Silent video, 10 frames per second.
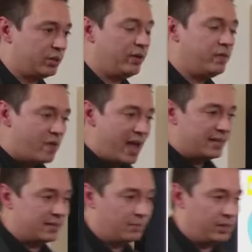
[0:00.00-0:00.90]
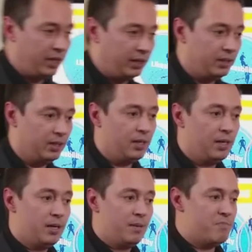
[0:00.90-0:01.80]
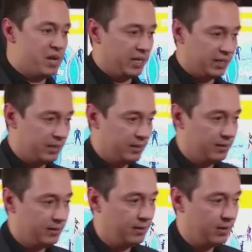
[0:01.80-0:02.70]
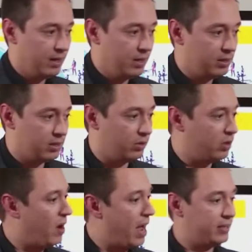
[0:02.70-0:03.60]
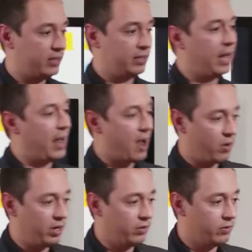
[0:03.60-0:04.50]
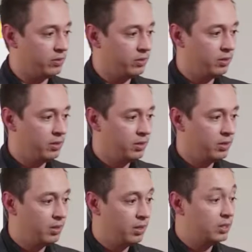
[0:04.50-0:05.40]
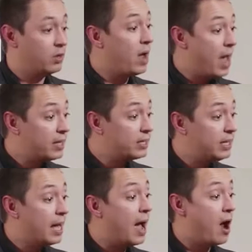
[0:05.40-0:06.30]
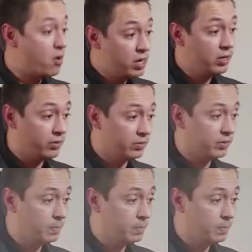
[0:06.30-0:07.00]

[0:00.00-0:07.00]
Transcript: So if you ask something, mean it. So don't ask just, hey, how are you? So actually, how are you?